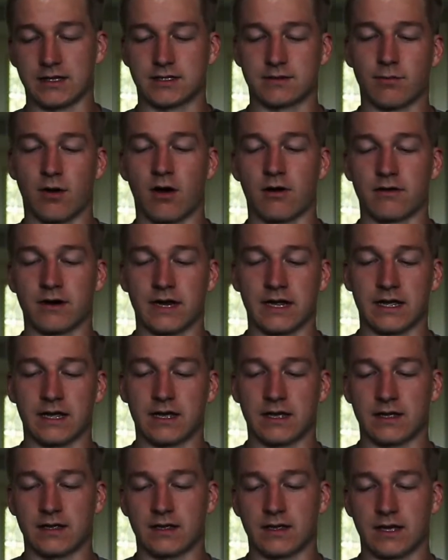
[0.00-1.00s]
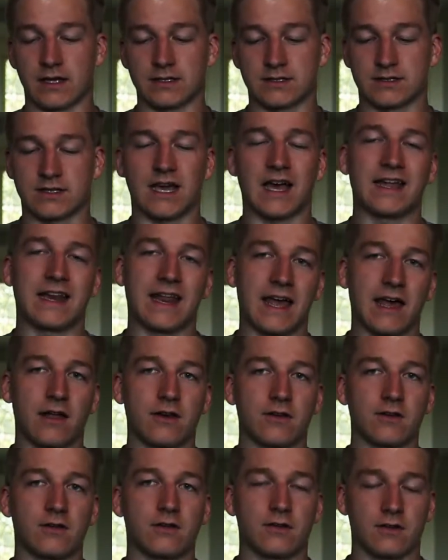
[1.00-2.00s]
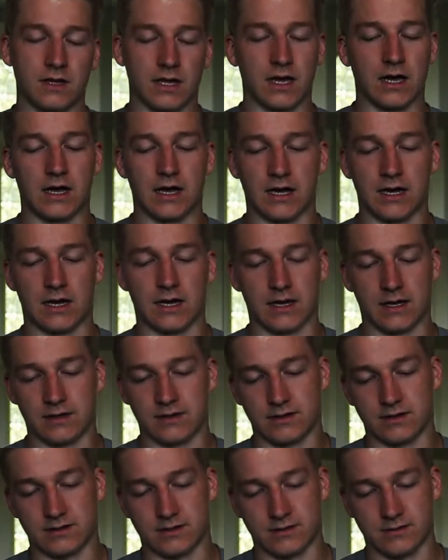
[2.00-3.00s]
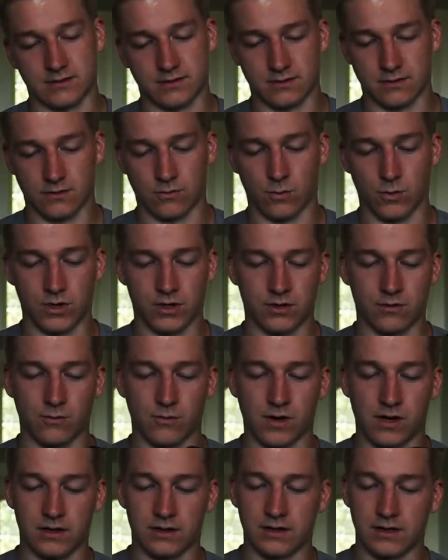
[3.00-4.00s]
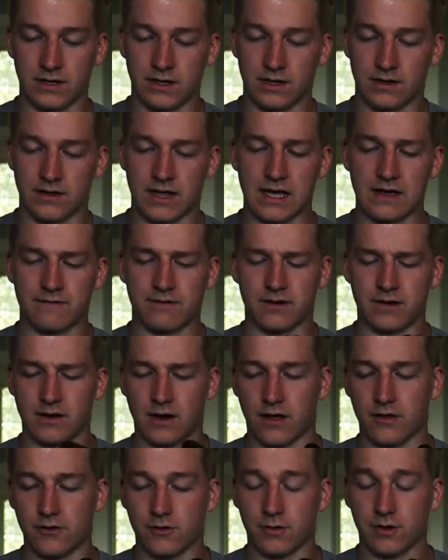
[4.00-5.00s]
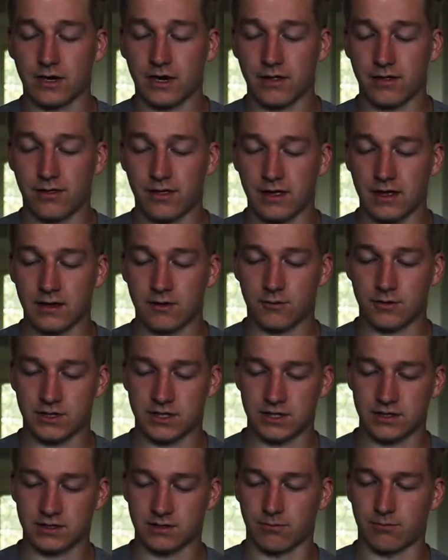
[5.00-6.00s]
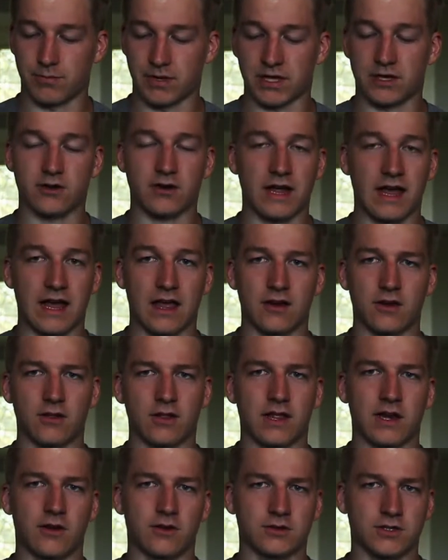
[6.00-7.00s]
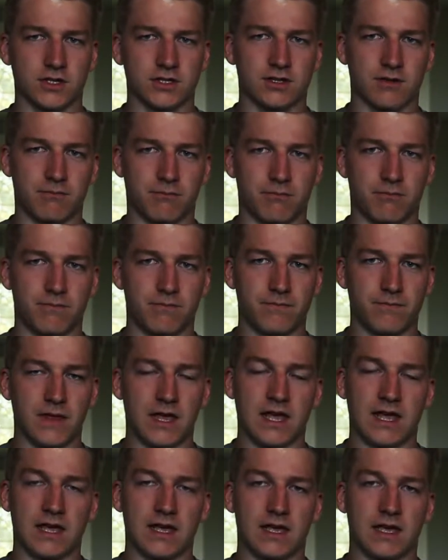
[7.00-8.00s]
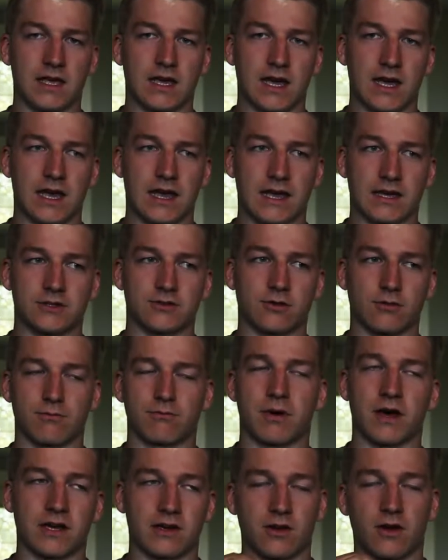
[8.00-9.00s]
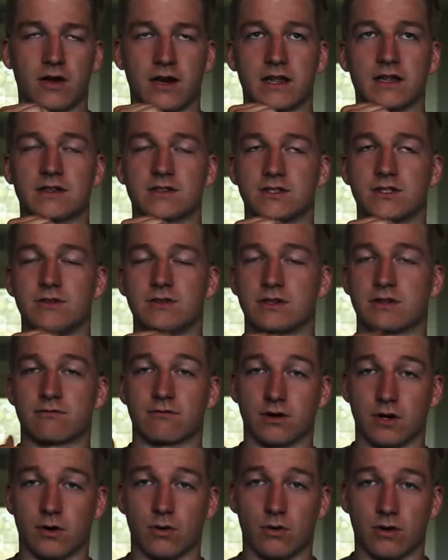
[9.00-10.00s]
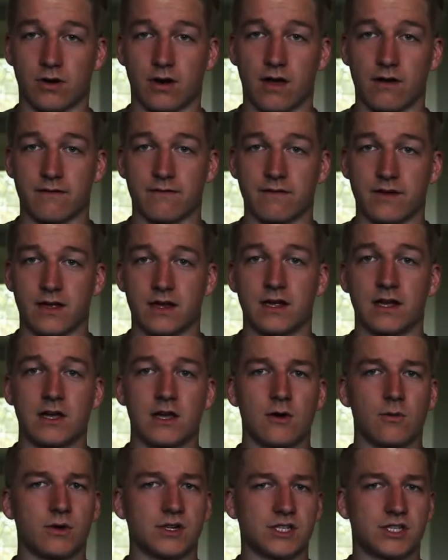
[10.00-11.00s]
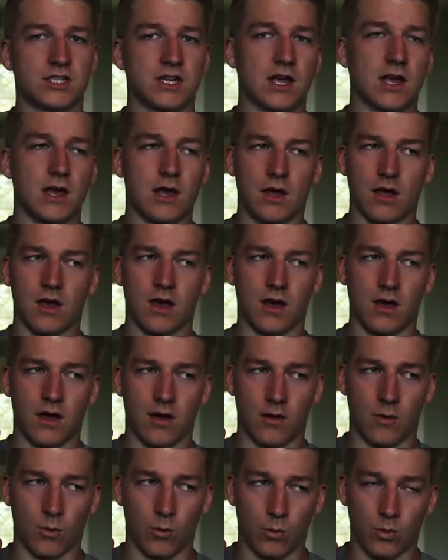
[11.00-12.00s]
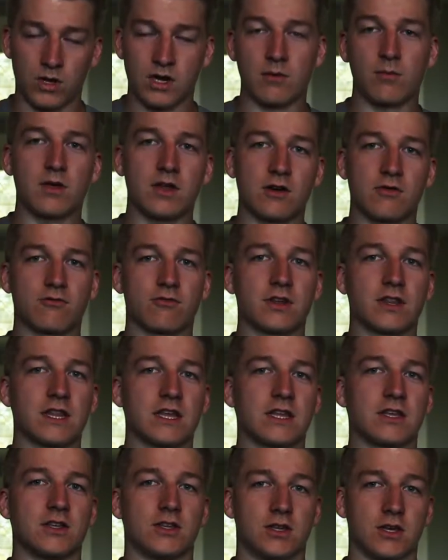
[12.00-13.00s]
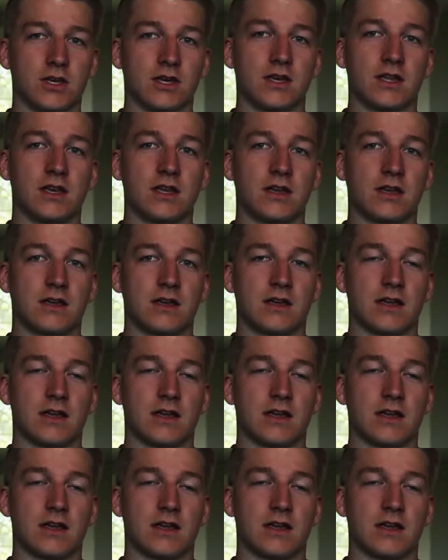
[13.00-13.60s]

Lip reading: small rig side handle. This is the wooden one. They have another one, I think, which is a bigger handle and also has a actual button on it, so you can record off of it, which would have been a really good